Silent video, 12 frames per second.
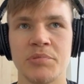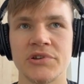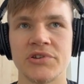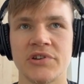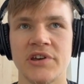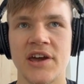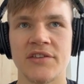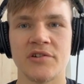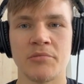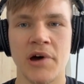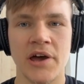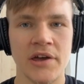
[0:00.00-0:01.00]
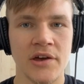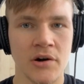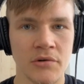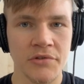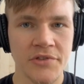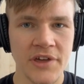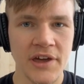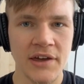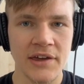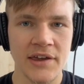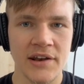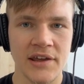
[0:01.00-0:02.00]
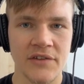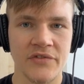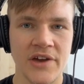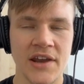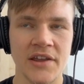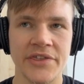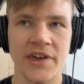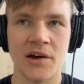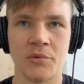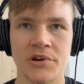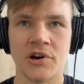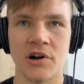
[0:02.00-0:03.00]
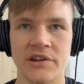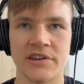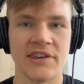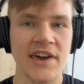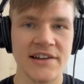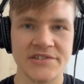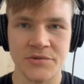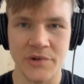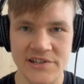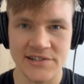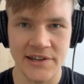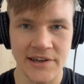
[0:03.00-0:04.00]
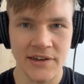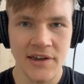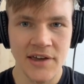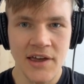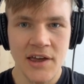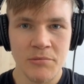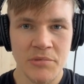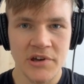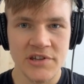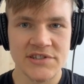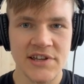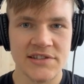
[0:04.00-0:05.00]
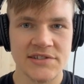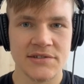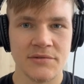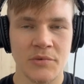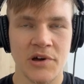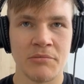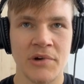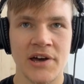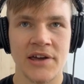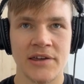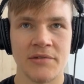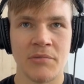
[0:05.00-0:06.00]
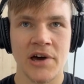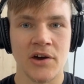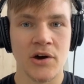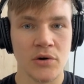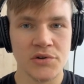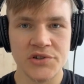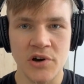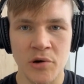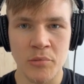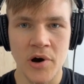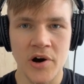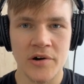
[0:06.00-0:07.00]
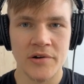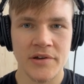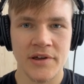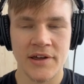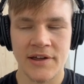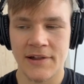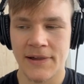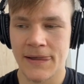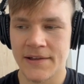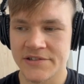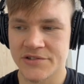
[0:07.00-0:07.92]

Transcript: put together my own thing, and if anything, I would call it catch wrestling, because that's what my coach Omar is